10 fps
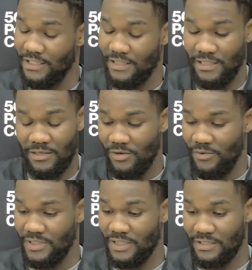I don't know.
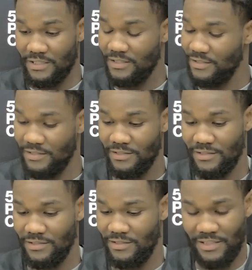It's just
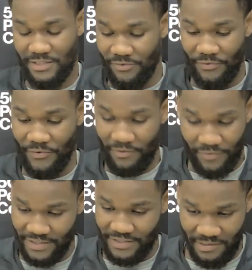the feel for
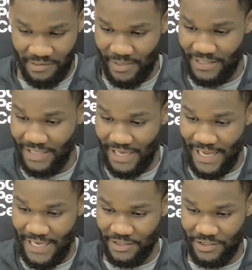your teammate. It's that
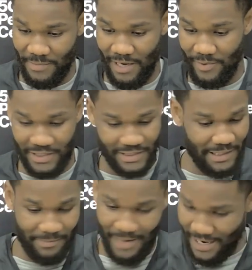energy, man. We just
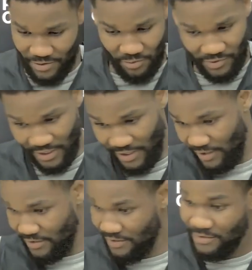keep adding new
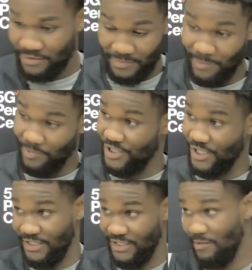things. People
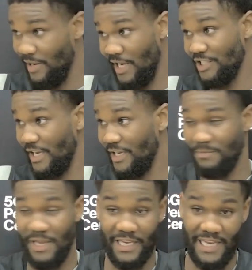changing up handshakes,
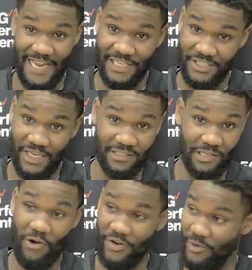making the handshakes
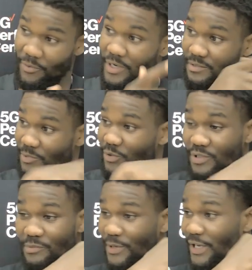longer than what it's supposed
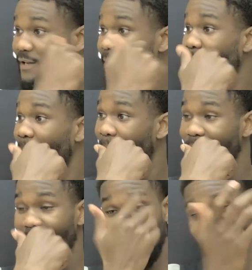to be.
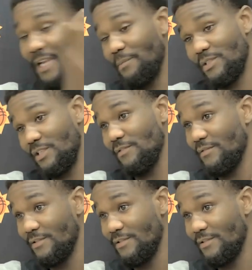All type of stuff.